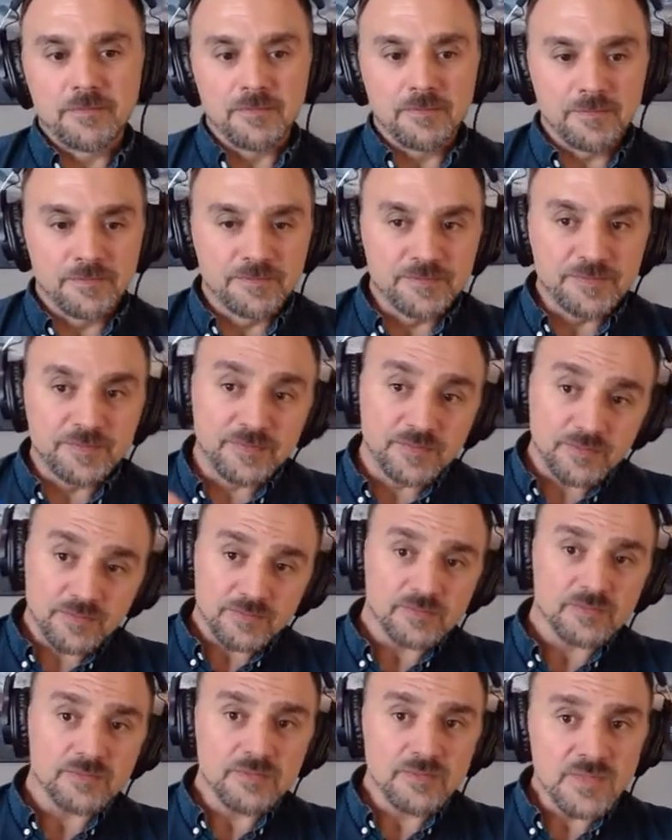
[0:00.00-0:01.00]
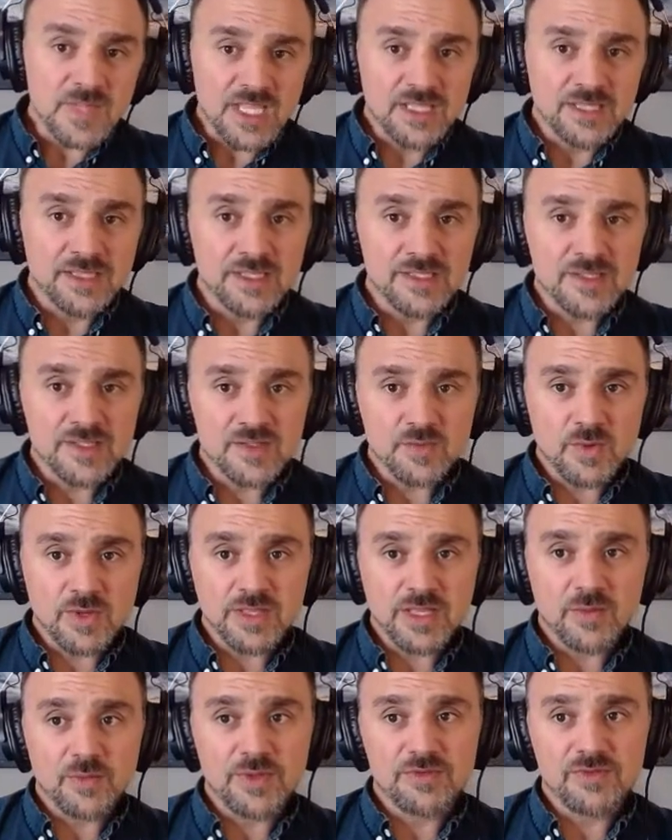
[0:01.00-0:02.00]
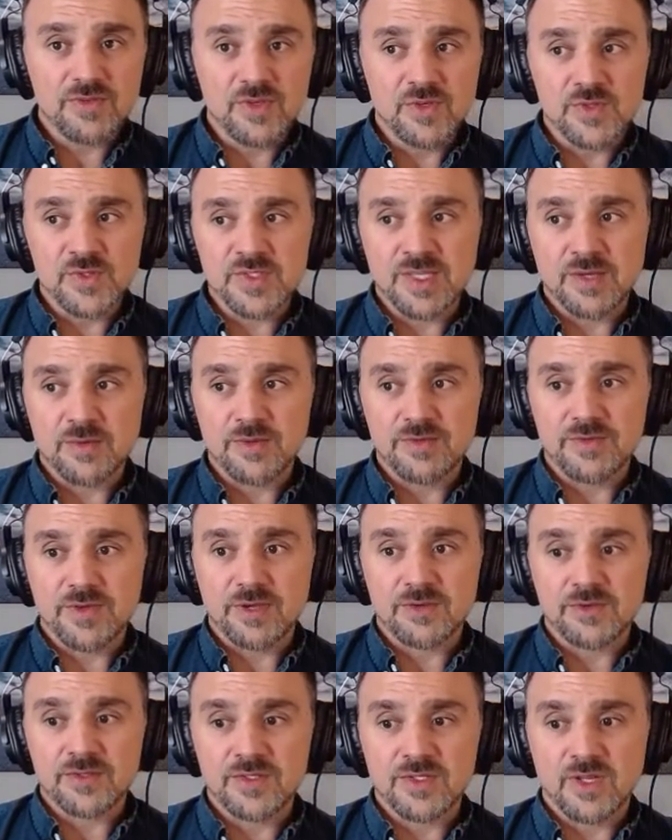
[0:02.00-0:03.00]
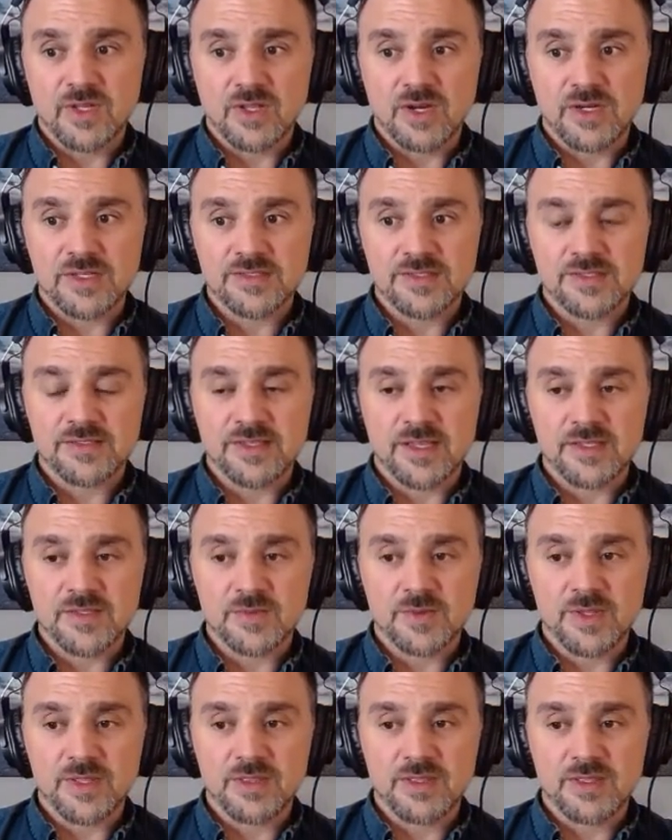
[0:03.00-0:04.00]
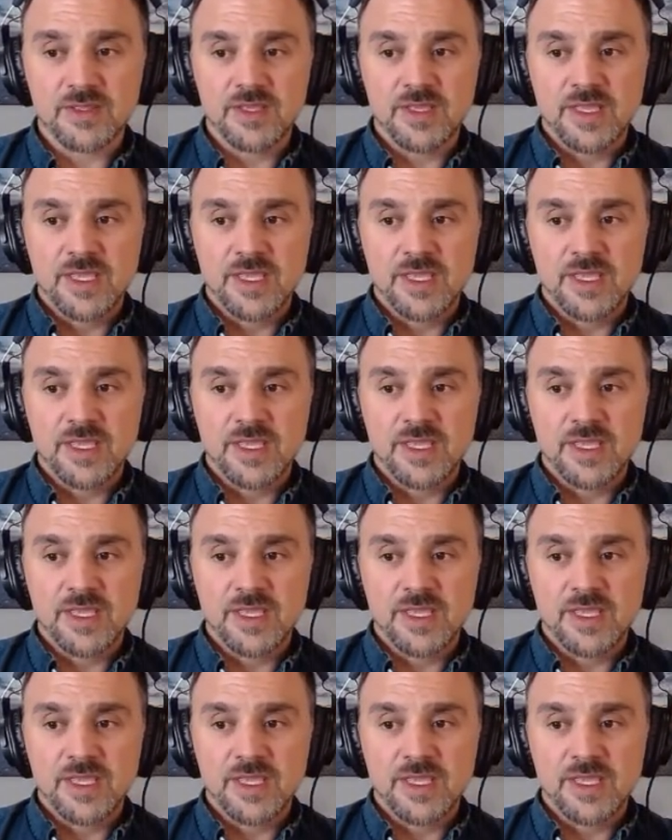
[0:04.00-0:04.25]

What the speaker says: This is one that we've used that we found a lot of success with.